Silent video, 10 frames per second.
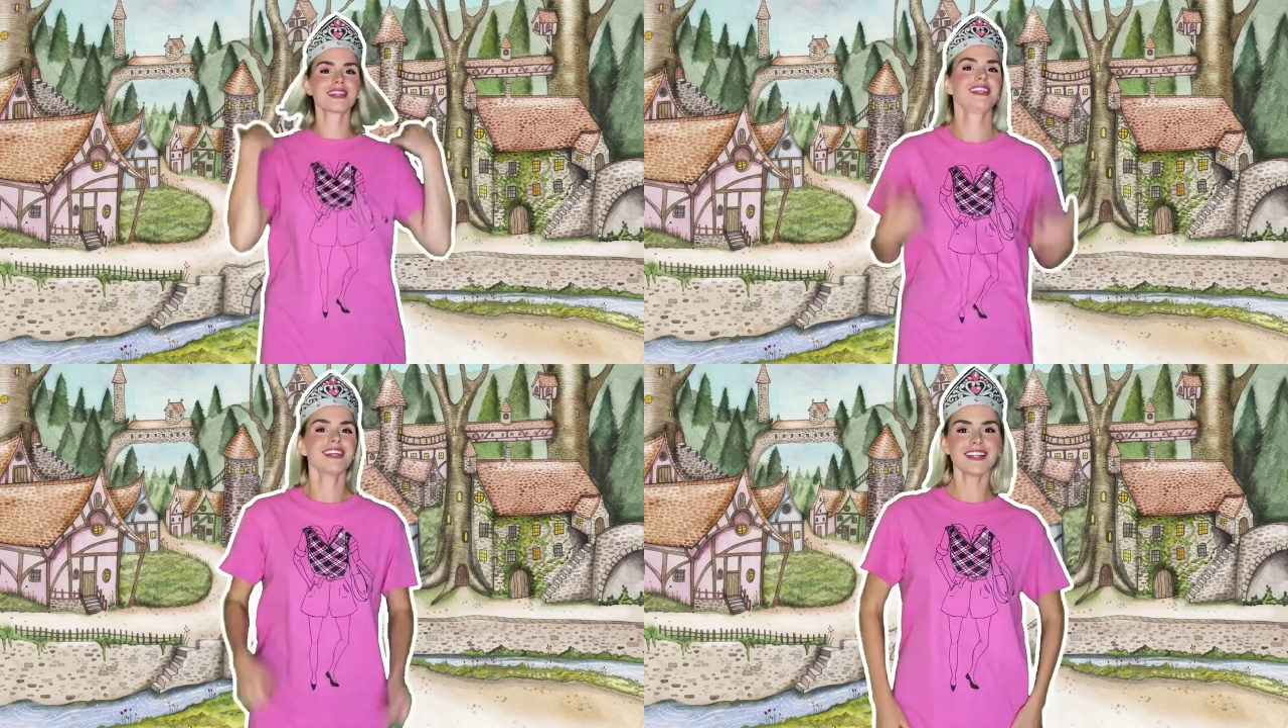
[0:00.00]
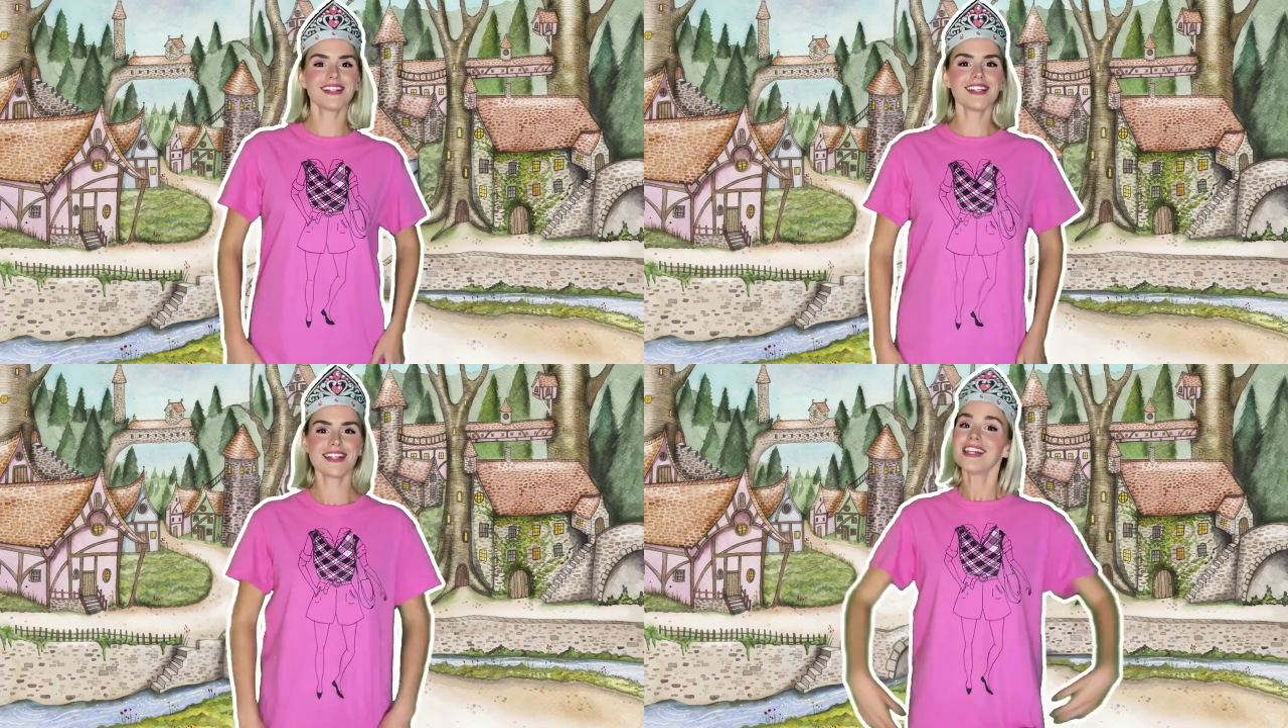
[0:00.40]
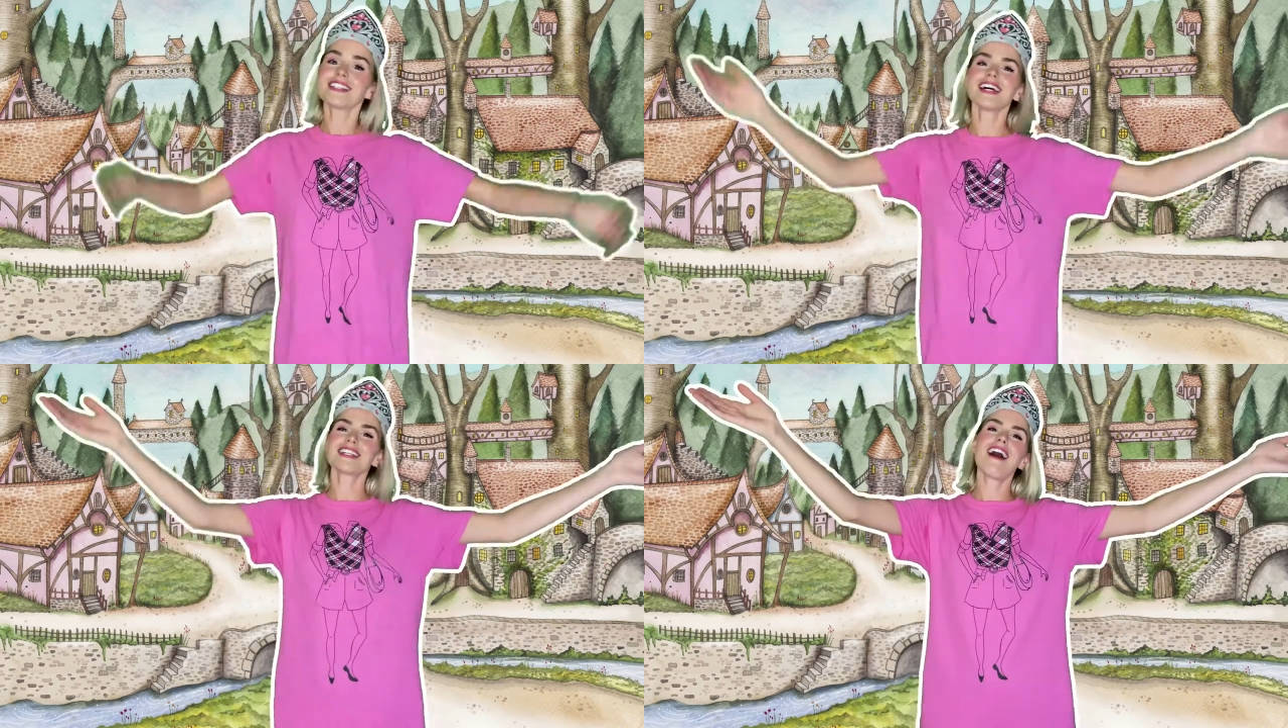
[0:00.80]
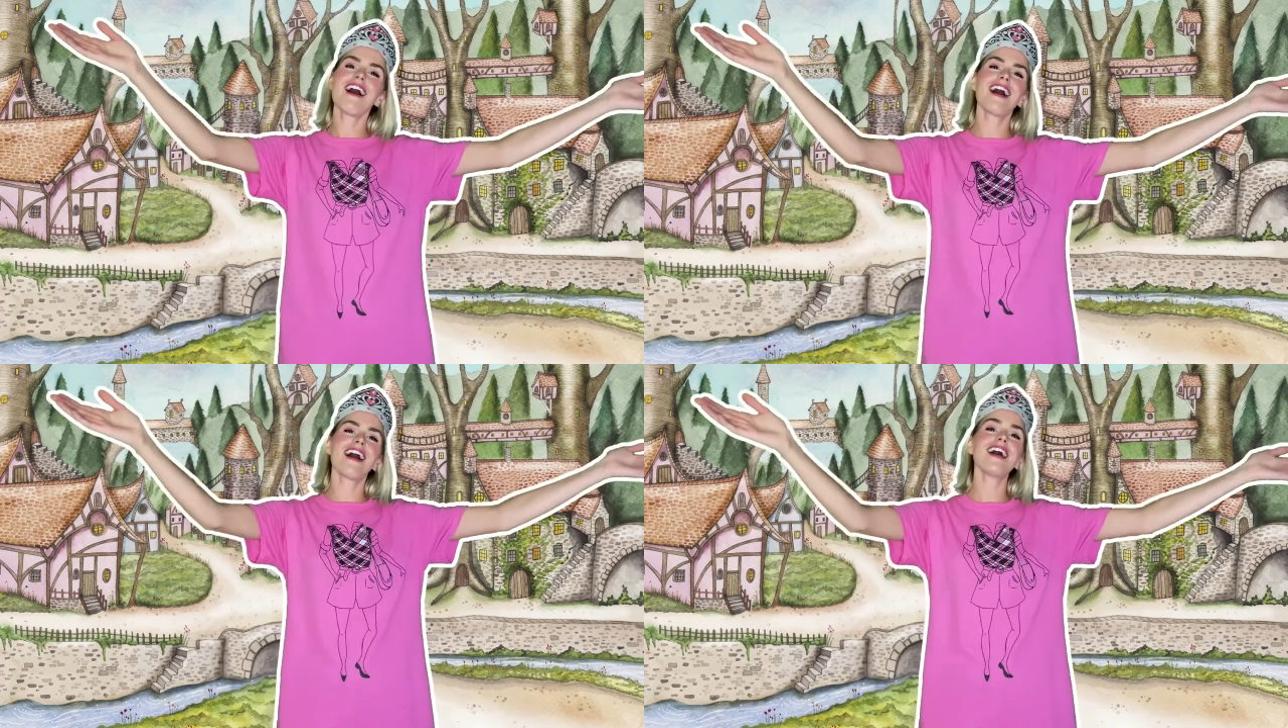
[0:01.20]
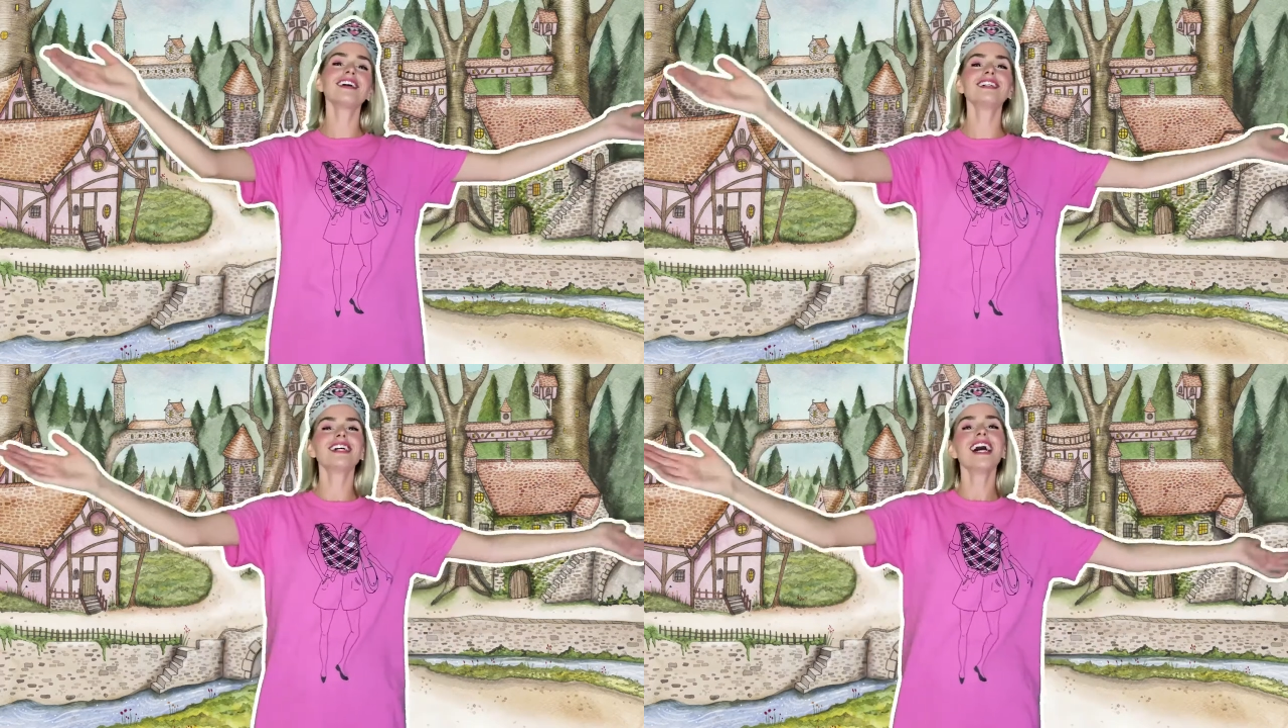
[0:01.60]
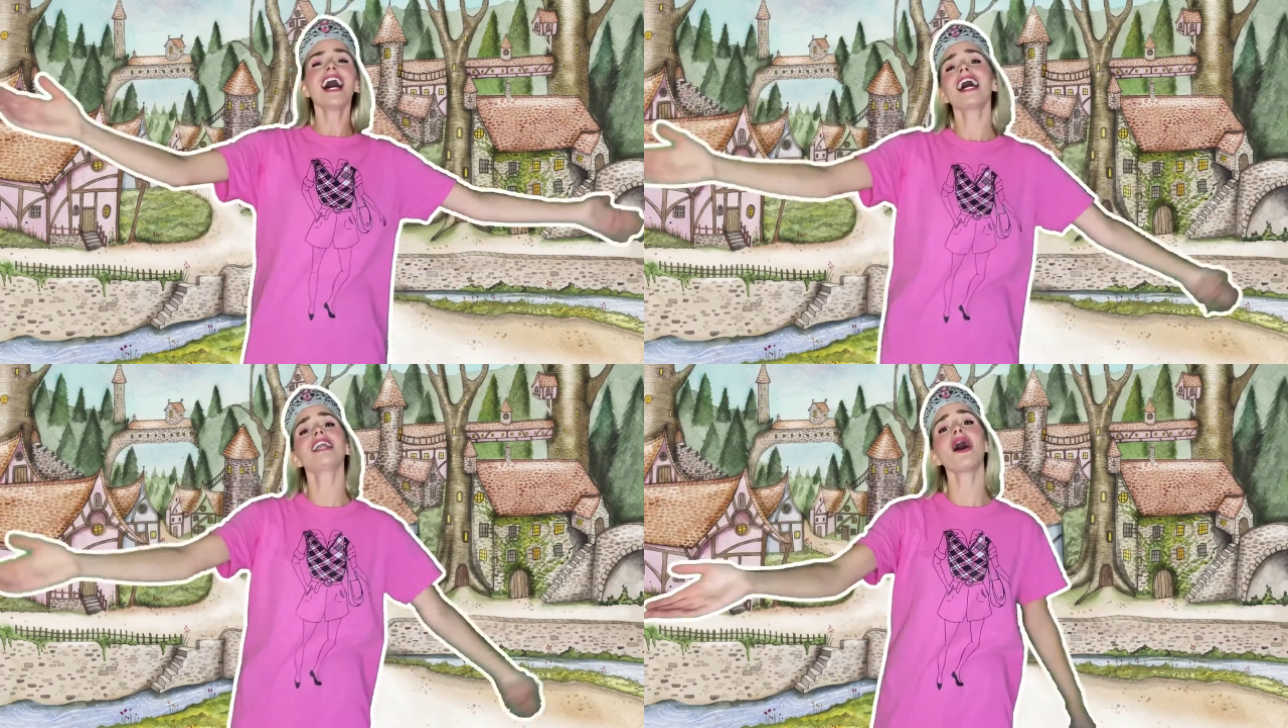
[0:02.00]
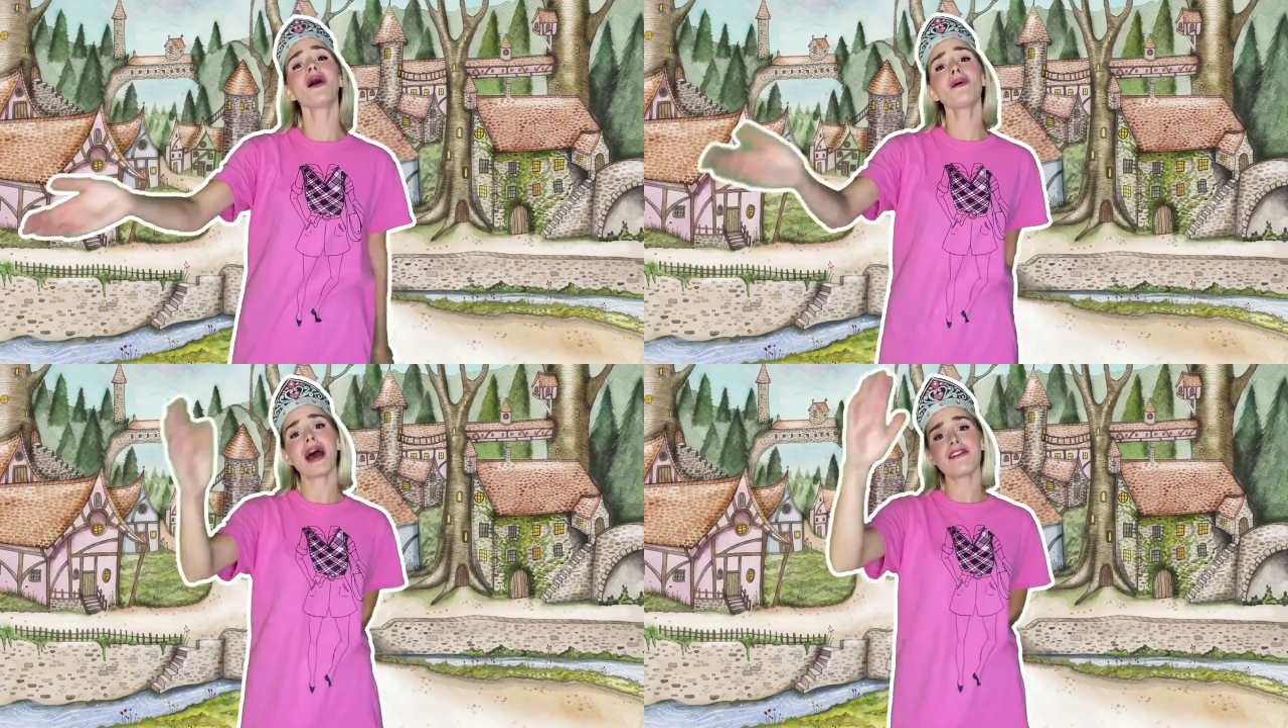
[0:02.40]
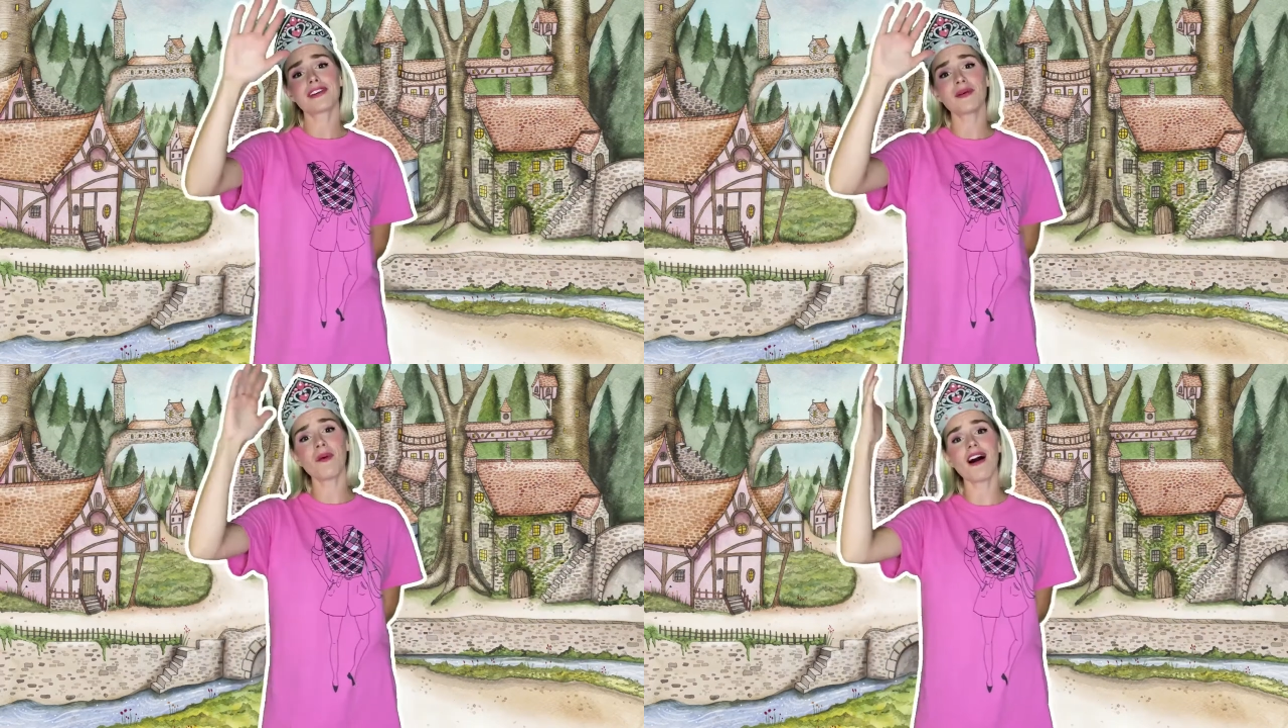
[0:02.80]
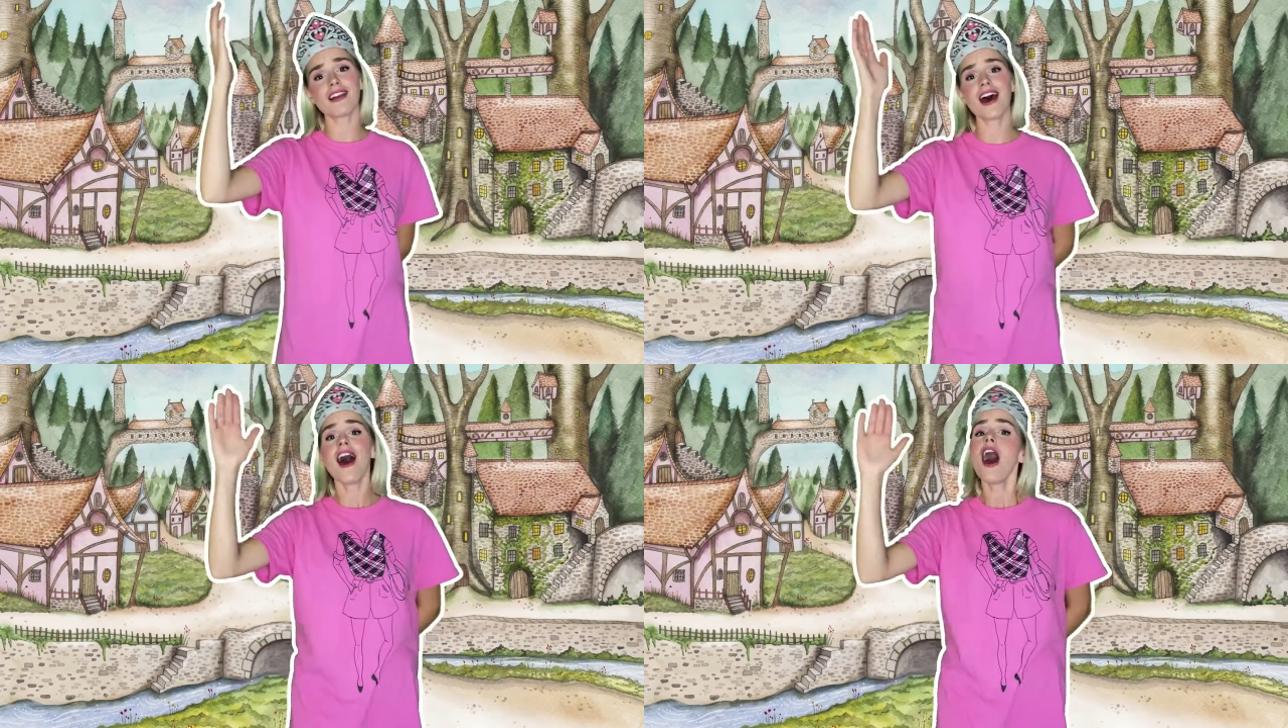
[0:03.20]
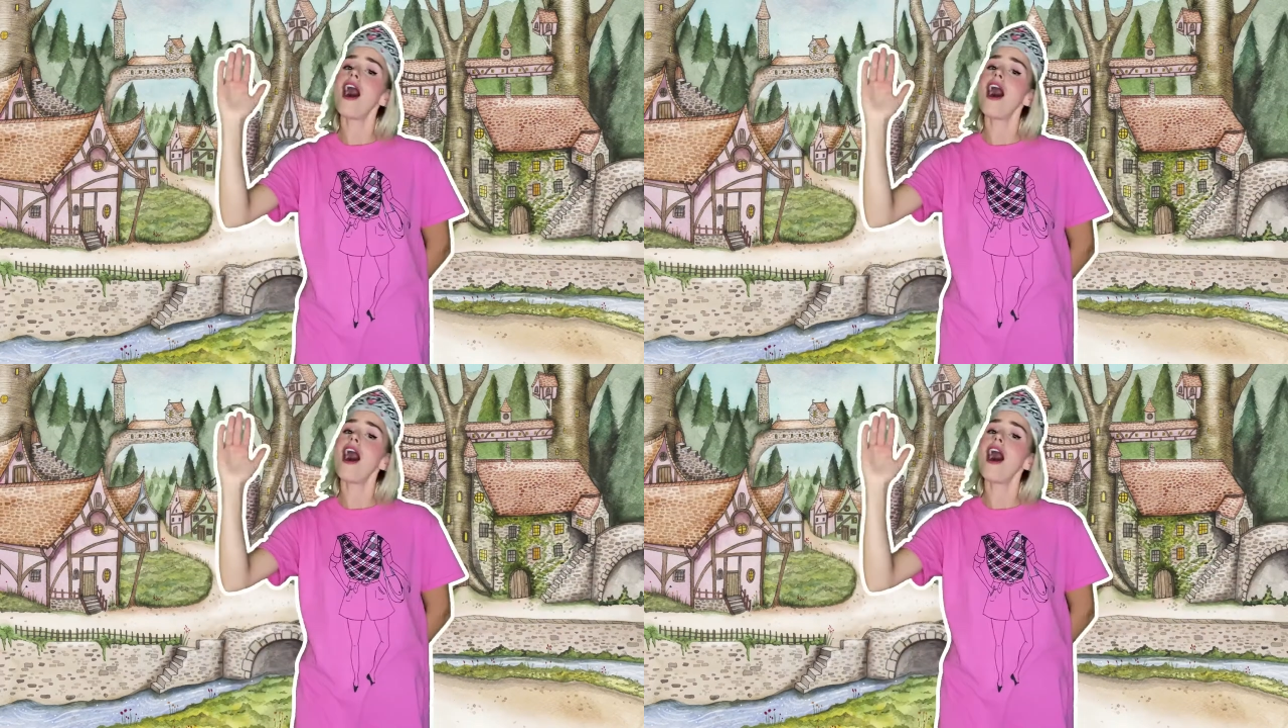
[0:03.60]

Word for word: Ta-da! Hello, everyone.